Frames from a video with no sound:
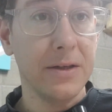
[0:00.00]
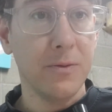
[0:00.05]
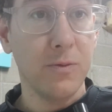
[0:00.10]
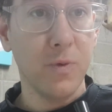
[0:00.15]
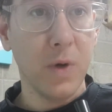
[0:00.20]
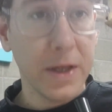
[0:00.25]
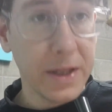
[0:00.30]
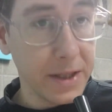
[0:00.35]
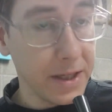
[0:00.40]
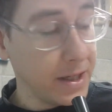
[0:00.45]

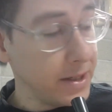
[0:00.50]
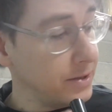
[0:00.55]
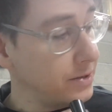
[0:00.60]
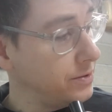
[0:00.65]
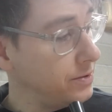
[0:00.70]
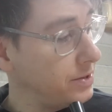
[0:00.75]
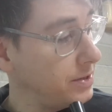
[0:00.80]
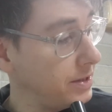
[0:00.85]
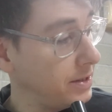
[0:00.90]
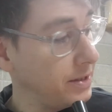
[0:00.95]
What can you
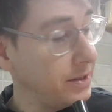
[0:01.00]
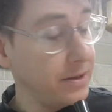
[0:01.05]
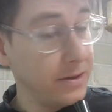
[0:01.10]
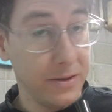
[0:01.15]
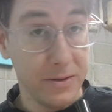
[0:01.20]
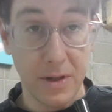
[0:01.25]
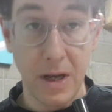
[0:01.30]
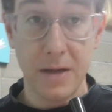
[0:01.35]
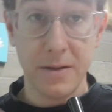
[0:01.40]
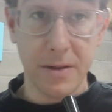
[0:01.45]
see?
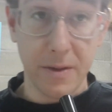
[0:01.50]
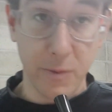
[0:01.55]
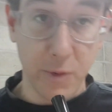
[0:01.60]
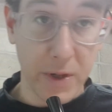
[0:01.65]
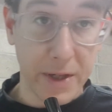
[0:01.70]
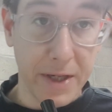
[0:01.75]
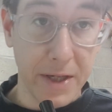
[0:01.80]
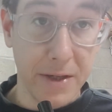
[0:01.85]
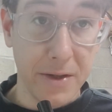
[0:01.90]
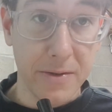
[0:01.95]
Yes, and
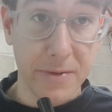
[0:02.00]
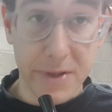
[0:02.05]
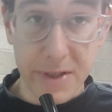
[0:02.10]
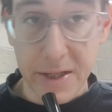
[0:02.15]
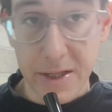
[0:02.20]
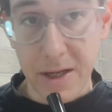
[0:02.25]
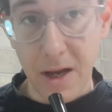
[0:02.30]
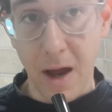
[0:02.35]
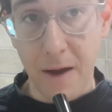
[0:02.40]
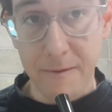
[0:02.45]
what can you
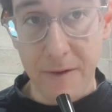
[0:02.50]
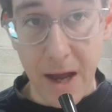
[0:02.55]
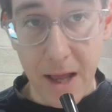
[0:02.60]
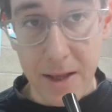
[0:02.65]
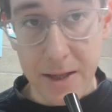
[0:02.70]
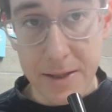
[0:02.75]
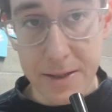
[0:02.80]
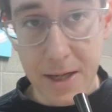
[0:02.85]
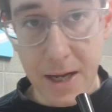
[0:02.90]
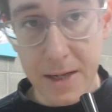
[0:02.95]
see on
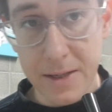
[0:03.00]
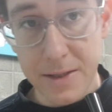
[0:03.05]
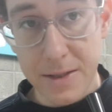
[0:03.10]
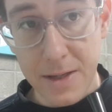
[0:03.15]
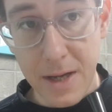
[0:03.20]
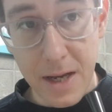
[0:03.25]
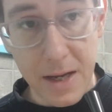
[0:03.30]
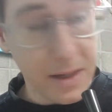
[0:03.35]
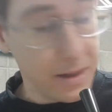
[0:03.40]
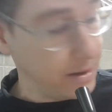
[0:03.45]
Valentine's
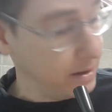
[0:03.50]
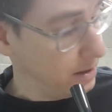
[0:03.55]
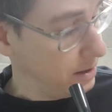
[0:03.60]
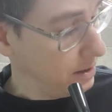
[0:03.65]
Day?